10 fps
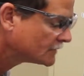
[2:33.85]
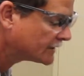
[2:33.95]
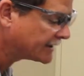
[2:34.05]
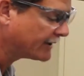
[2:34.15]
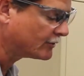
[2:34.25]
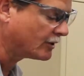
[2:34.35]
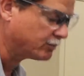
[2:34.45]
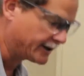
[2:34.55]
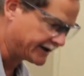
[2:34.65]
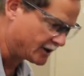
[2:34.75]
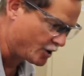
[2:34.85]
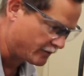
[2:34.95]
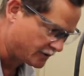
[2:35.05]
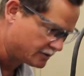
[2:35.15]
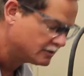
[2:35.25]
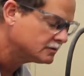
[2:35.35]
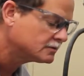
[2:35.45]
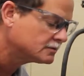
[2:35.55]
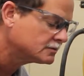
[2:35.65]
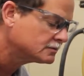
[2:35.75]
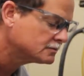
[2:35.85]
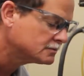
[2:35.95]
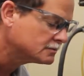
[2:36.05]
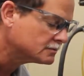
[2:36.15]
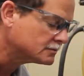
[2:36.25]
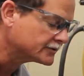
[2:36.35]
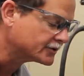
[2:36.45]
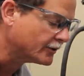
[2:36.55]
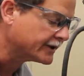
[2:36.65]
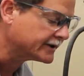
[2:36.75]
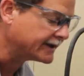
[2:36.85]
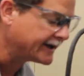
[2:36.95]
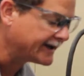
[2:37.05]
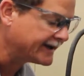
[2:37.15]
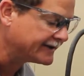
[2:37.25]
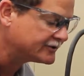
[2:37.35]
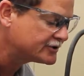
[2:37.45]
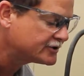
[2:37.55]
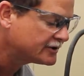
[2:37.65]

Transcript: Okay, we're going to bring it over. It's going to hit the edge.